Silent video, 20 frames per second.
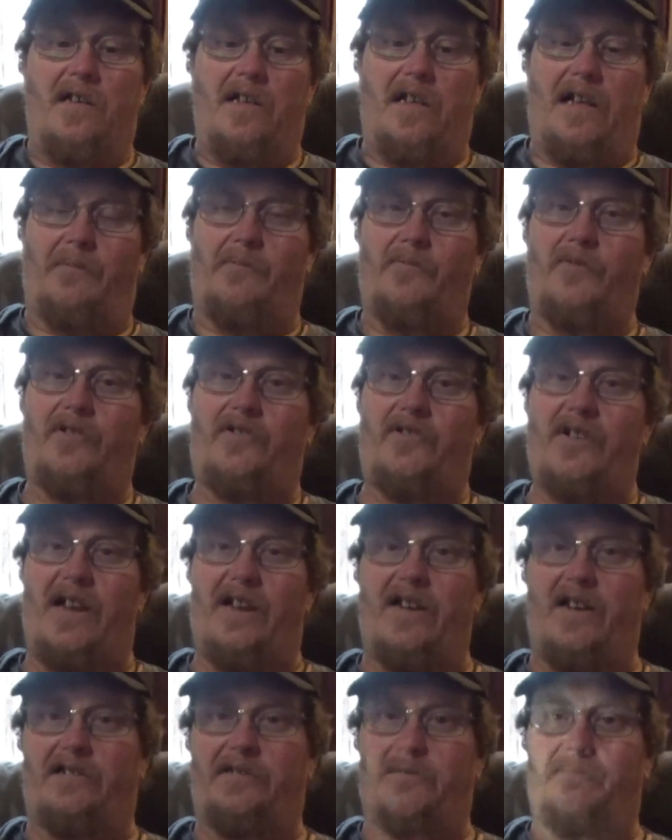I'm going to try
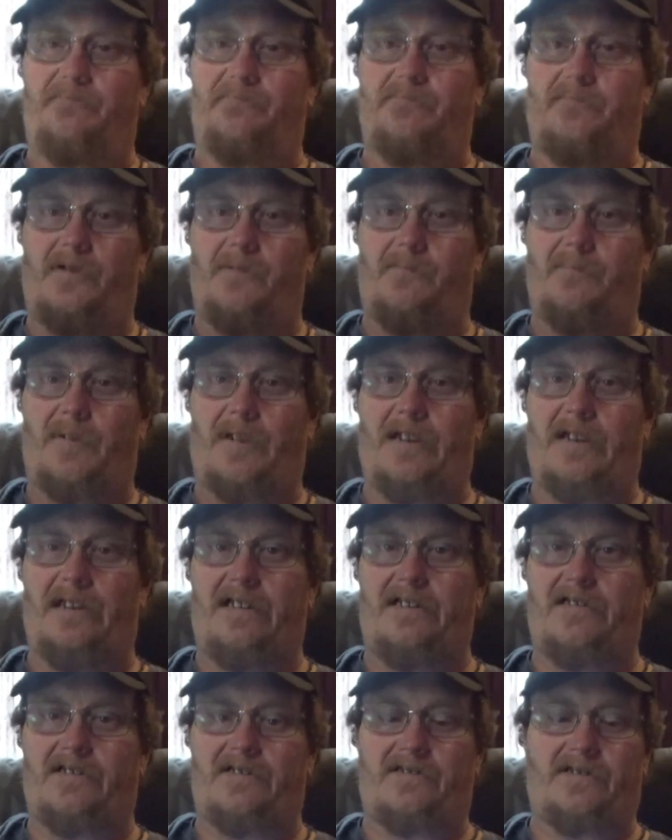not to completely
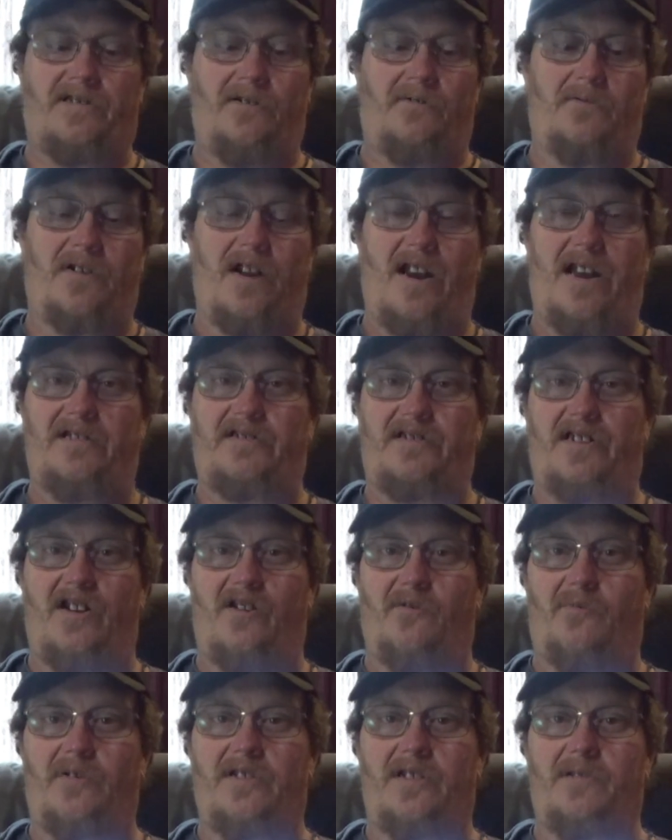just go crazy
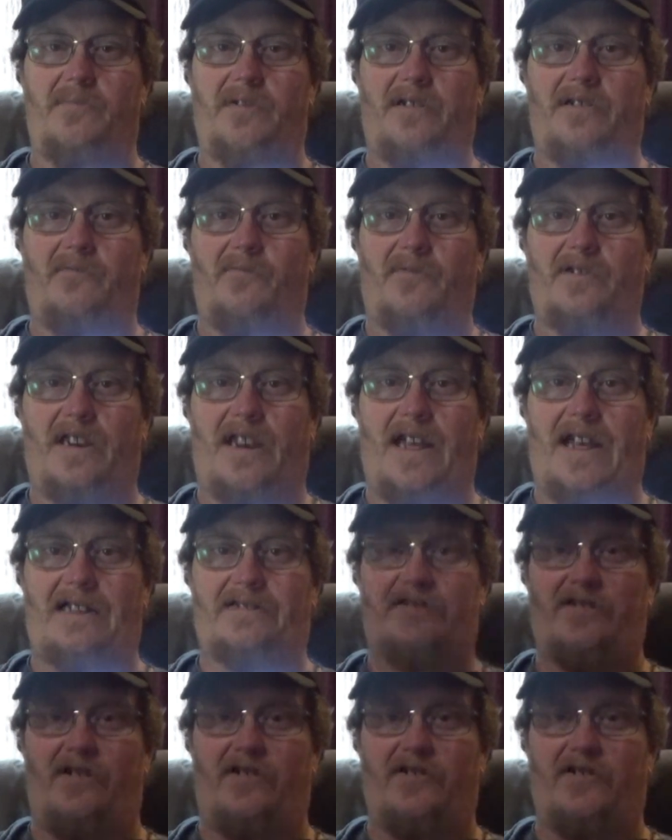here with it, but when the
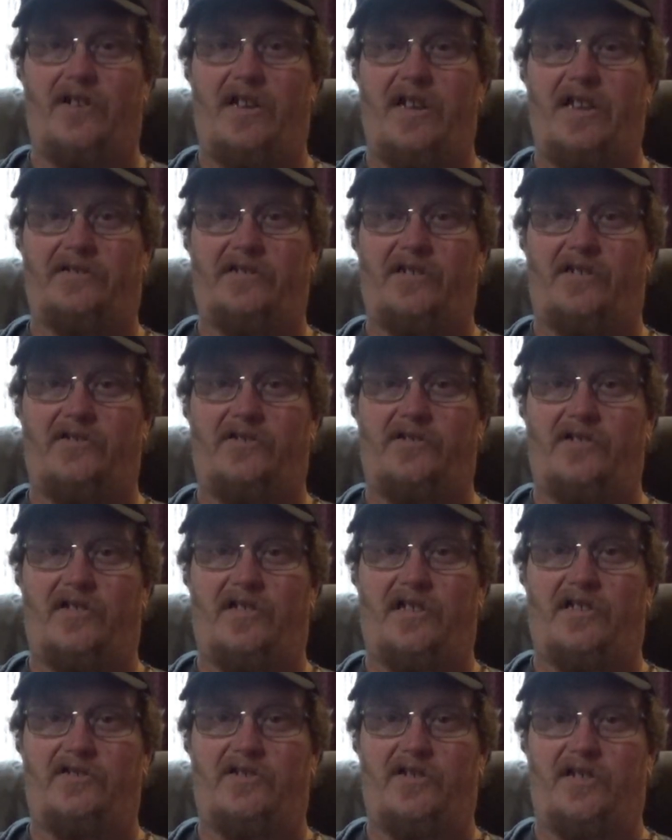light's on, you hit the
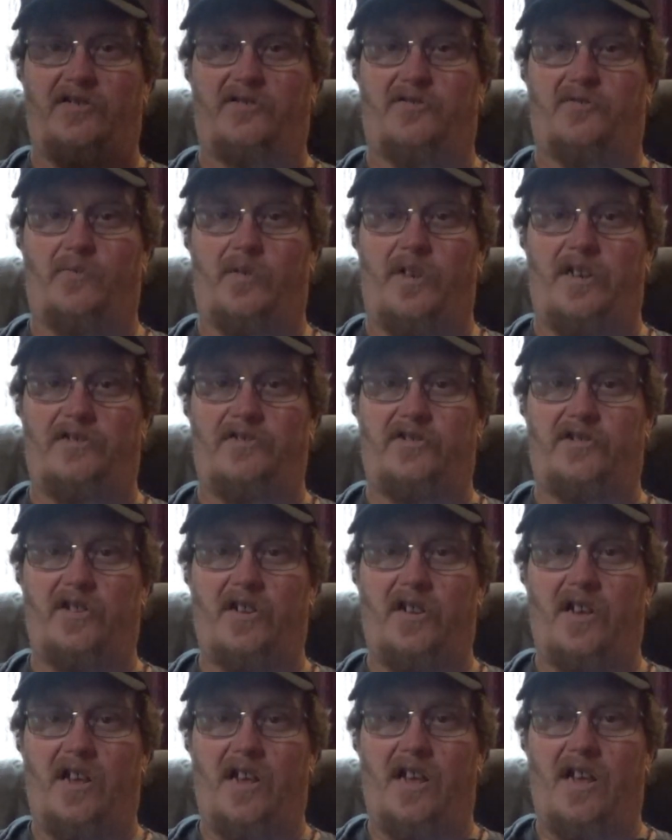adjust switch
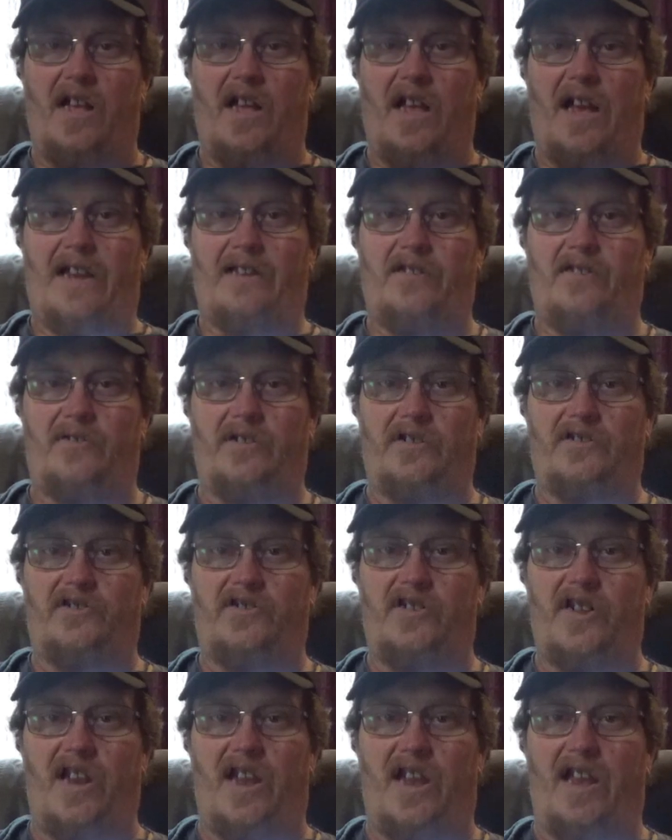and you can
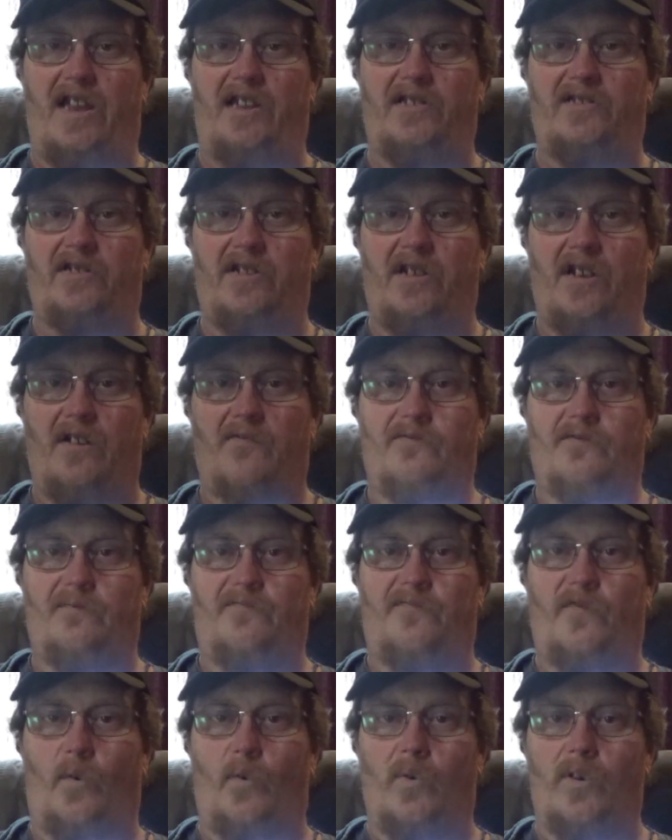change from
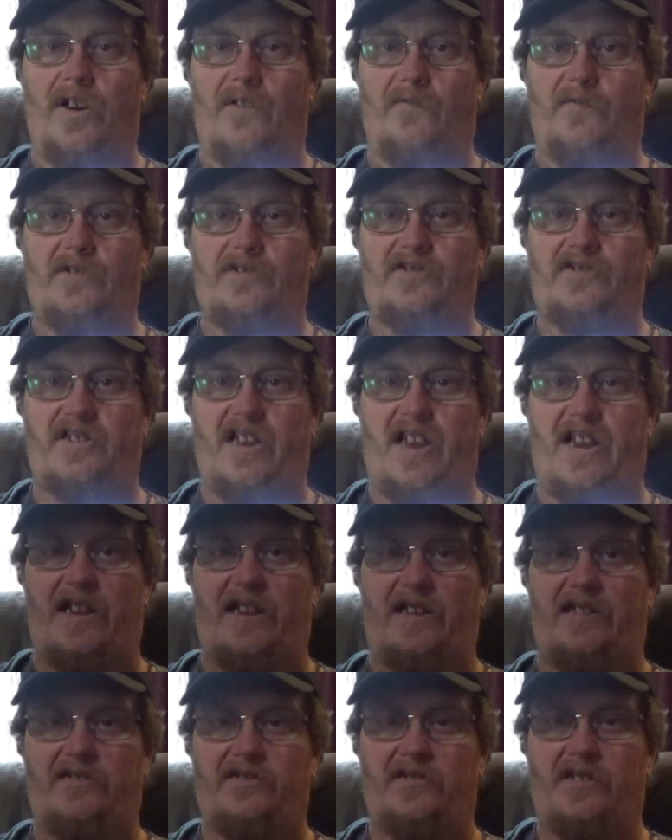4 different
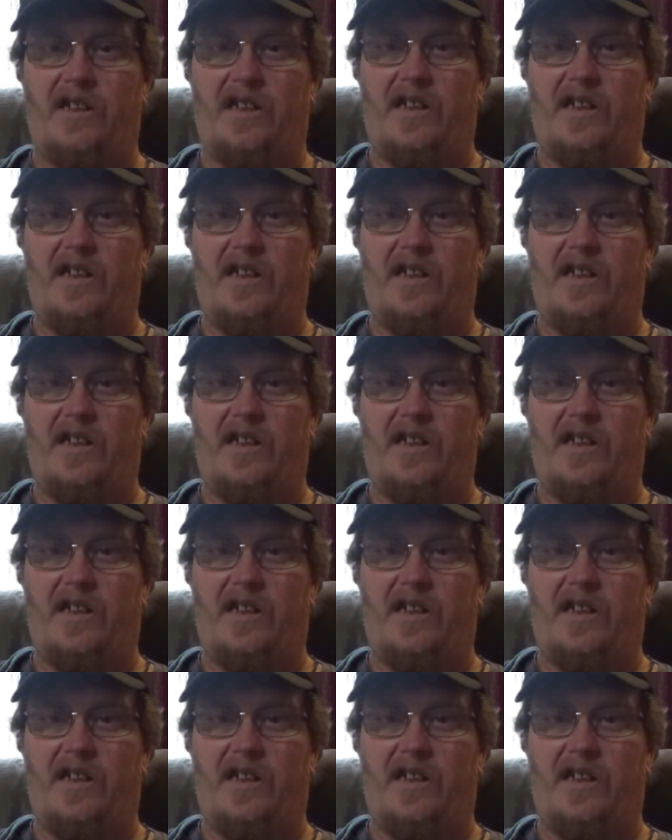settings,